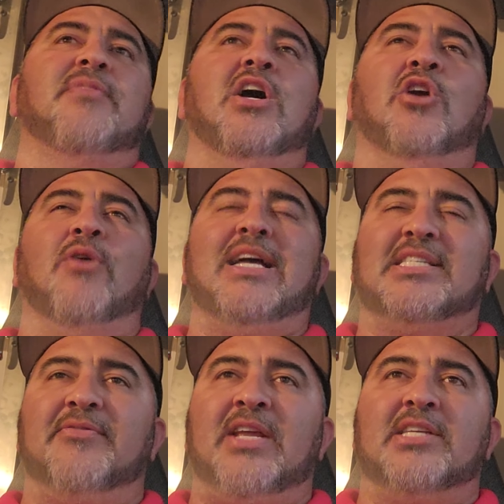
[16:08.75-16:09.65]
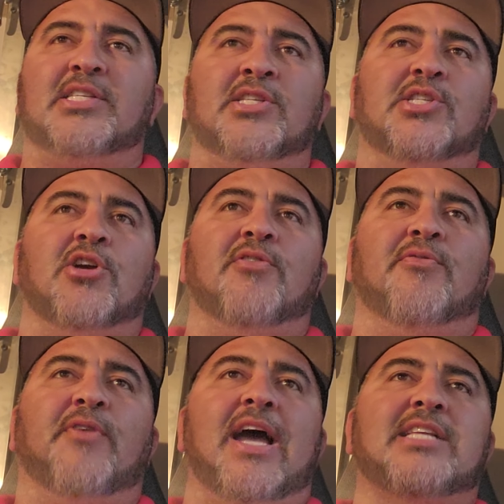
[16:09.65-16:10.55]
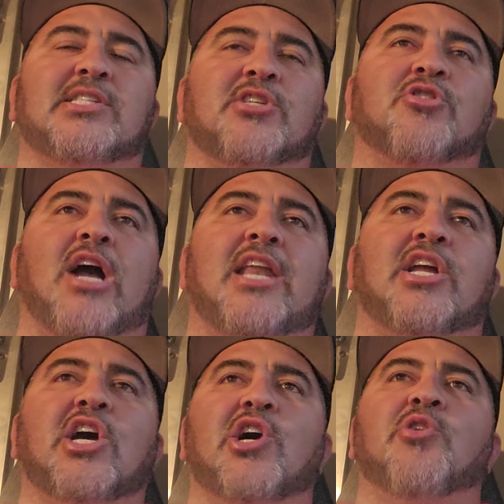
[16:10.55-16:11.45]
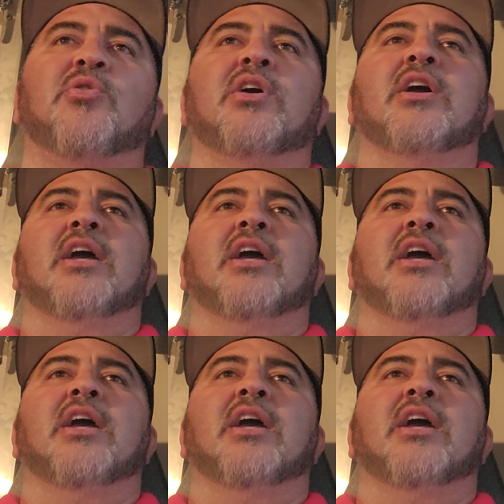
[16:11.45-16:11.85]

aggressiveness in certain fights to try to go